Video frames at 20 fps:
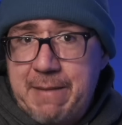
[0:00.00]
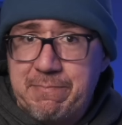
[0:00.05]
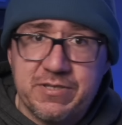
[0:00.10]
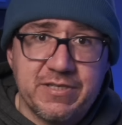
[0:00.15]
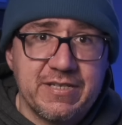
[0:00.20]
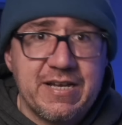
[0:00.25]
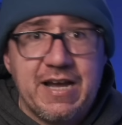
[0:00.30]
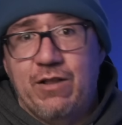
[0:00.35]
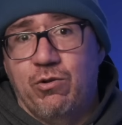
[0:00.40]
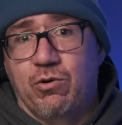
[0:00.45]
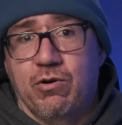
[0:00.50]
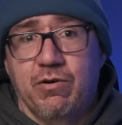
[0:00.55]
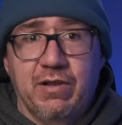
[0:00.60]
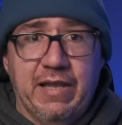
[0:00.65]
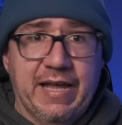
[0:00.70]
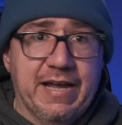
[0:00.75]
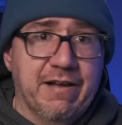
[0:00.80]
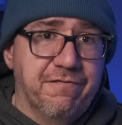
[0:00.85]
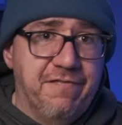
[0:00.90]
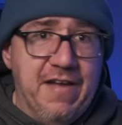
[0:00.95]
style or
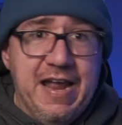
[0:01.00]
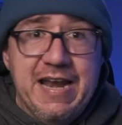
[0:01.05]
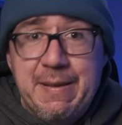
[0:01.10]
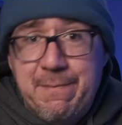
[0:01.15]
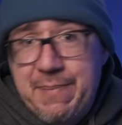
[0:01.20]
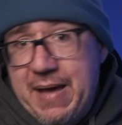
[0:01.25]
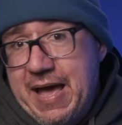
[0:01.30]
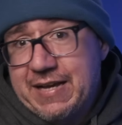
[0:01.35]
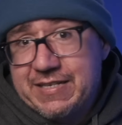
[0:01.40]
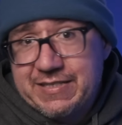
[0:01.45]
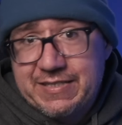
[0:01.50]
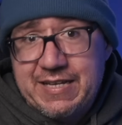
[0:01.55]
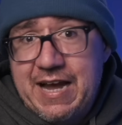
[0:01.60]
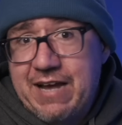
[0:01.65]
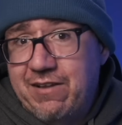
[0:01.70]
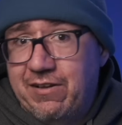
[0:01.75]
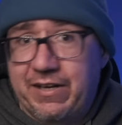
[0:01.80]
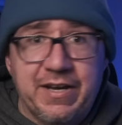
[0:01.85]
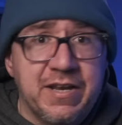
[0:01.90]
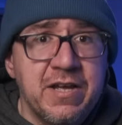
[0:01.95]
like a fanny pack
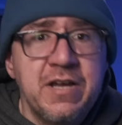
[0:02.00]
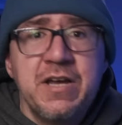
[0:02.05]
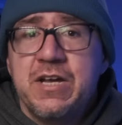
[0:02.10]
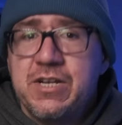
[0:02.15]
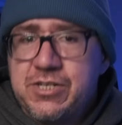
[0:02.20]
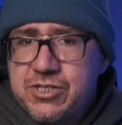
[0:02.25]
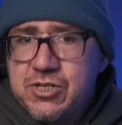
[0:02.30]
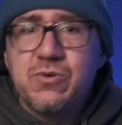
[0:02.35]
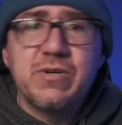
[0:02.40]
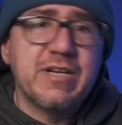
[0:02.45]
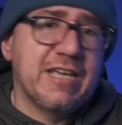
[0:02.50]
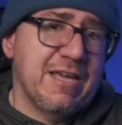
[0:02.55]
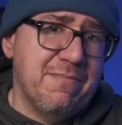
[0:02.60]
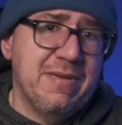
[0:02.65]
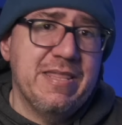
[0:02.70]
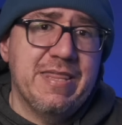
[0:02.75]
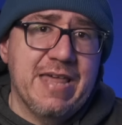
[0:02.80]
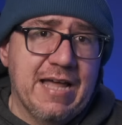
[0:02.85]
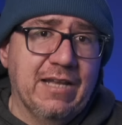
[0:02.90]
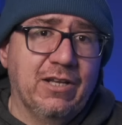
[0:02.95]
style, and don't give me
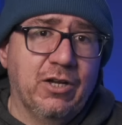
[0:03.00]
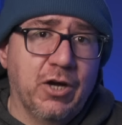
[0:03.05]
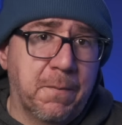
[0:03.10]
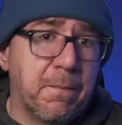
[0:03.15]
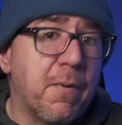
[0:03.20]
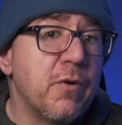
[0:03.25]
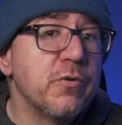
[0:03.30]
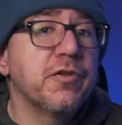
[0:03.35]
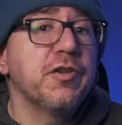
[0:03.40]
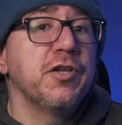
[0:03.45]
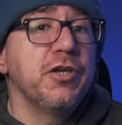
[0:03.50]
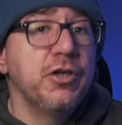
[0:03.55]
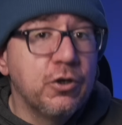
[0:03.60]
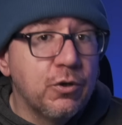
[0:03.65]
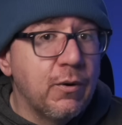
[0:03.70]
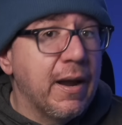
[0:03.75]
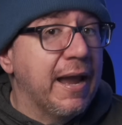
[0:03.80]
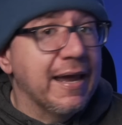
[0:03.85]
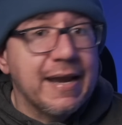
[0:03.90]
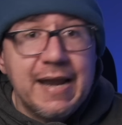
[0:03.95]
that look. Both
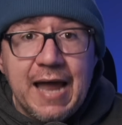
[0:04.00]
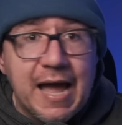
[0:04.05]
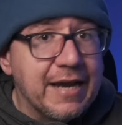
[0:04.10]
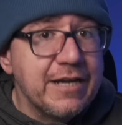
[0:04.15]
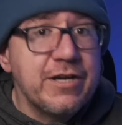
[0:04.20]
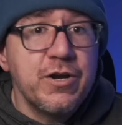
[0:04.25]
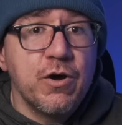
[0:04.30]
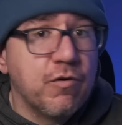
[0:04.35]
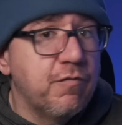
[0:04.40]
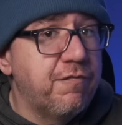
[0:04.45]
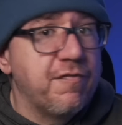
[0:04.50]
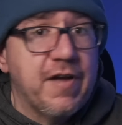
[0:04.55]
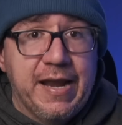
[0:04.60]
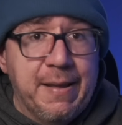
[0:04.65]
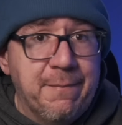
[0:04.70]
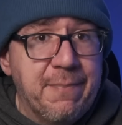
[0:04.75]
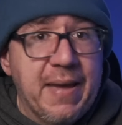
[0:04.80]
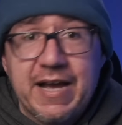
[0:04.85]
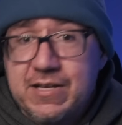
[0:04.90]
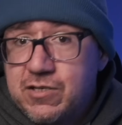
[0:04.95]
you and I know fanny
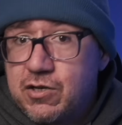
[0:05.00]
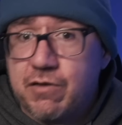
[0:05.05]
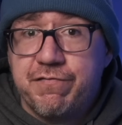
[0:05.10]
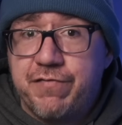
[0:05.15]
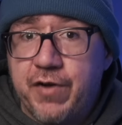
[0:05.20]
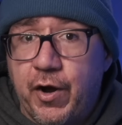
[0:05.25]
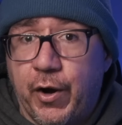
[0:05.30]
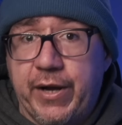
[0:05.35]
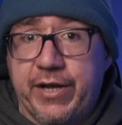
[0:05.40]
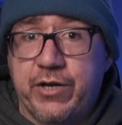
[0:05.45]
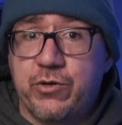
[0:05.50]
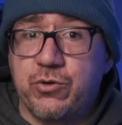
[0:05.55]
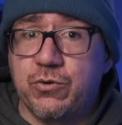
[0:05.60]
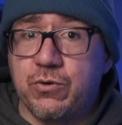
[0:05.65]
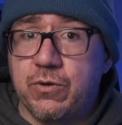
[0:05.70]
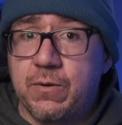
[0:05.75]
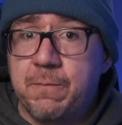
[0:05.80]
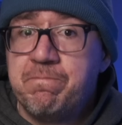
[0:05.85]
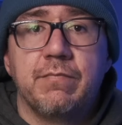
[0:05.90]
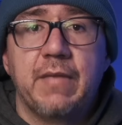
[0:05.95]
packs are very
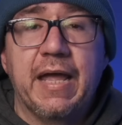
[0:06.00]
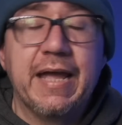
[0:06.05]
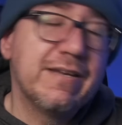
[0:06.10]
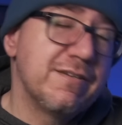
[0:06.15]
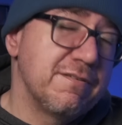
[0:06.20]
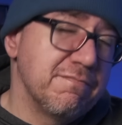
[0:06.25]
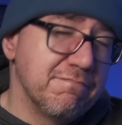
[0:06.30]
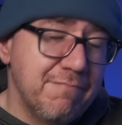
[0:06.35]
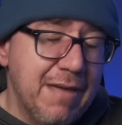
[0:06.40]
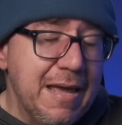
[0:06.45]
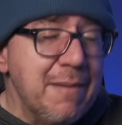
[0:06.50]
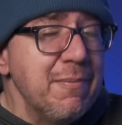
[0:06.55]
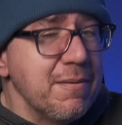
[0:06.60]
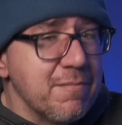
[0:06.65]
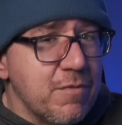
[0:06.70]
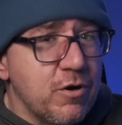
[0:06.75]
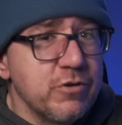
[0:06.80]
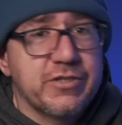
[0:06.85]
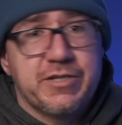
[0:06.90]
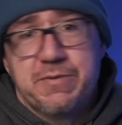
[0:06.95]
cool. And maybe
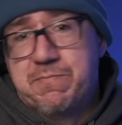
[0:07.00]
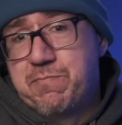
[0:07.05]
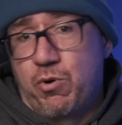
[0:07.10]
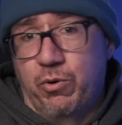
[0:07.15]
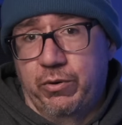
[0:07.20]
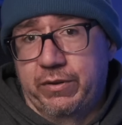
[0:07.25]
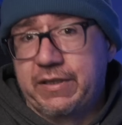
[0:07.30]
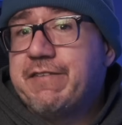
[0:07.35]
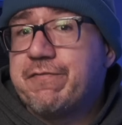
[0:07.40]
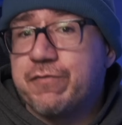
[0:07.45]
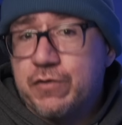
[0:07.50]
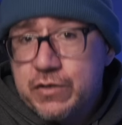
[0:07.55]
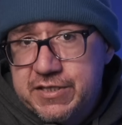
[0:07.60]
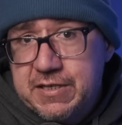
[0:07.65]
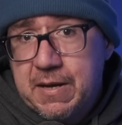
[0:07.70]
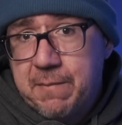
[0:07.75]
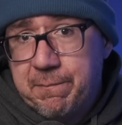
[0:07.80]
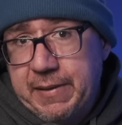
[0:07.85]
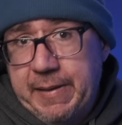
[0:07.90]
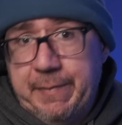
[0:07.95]
most importantly for
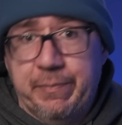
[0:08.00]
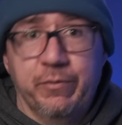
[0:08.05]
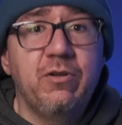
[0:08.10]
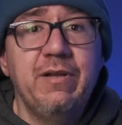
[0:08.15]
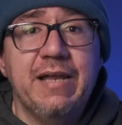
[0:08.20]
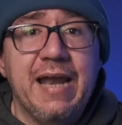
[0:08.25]
some people, it